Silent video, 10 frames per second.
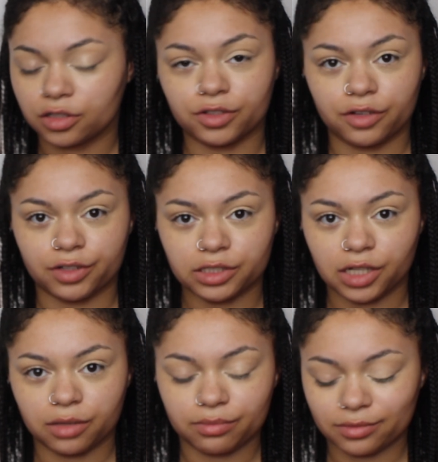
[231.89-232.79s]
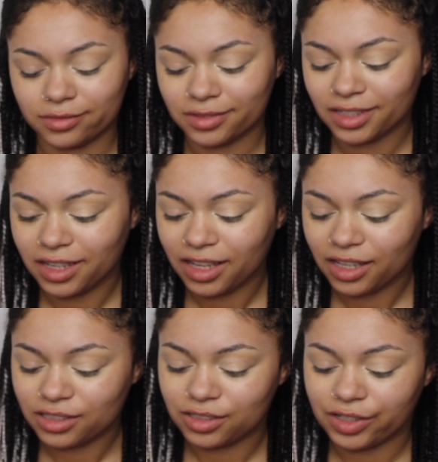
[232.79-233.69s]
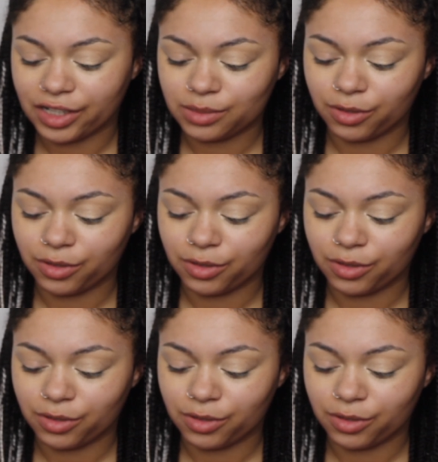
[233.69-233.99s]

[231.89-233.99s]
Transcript: Great first step. So the next